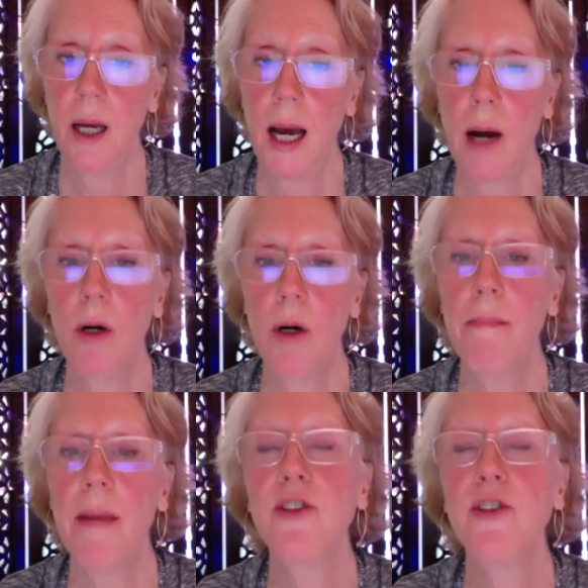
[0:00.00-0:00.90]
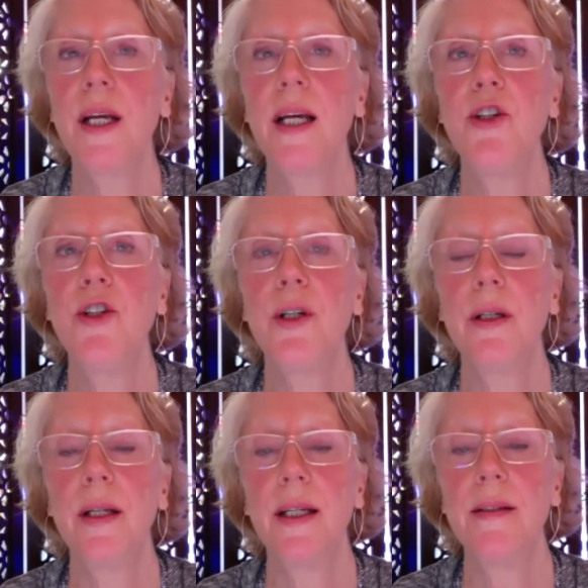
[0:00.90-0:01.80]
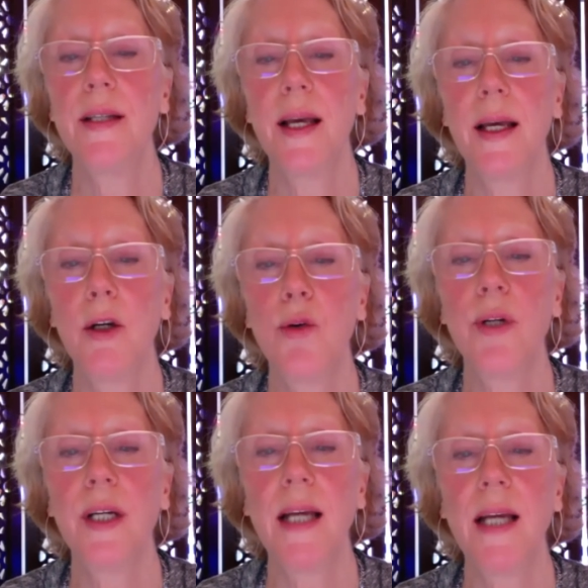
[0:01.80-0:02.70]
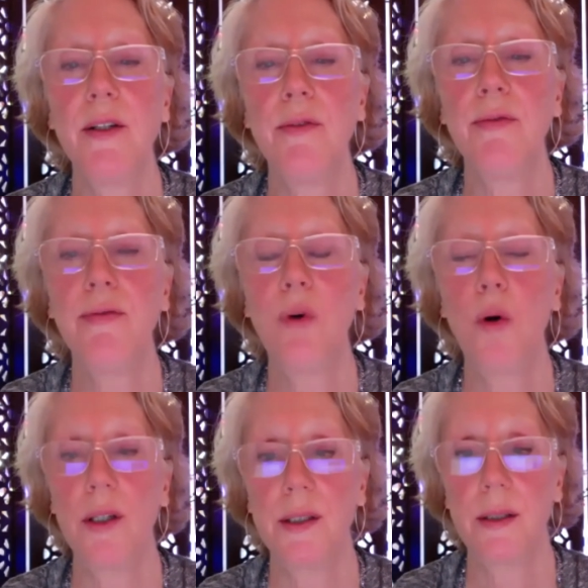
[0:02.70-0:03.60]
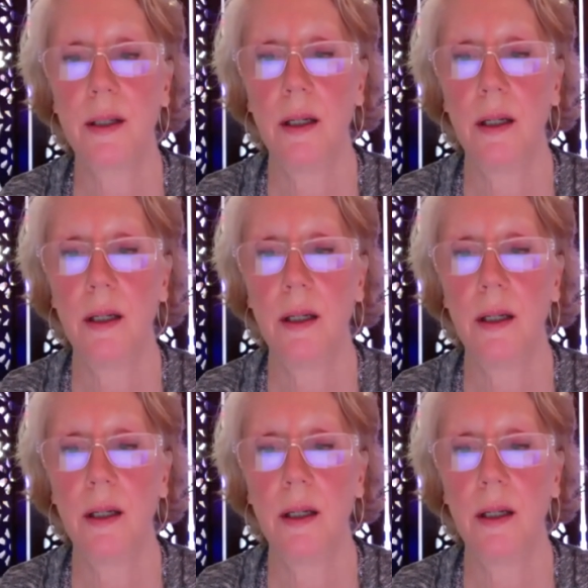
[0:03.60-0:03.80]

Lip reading: Our imagination is a creative force